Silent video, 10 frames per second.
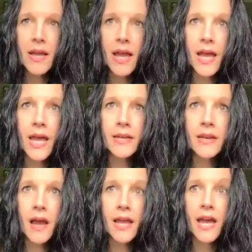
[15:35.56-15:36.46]

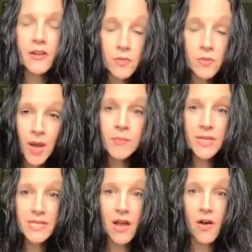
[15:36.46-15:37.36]
And I had to remind
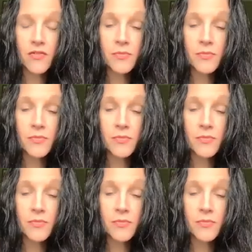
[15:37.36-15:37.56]
myself,